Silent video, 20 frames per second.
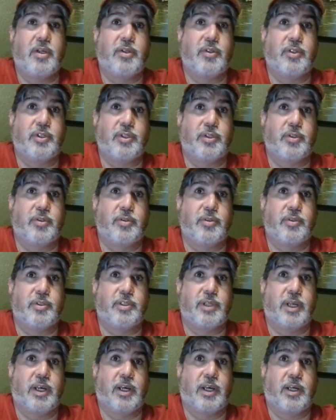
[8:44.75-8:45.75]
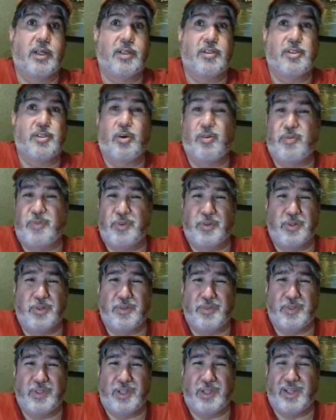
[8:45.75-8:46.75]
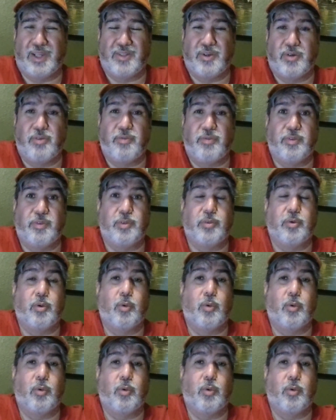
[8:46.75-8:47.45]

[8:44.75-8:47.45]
use tofu if you like tofu,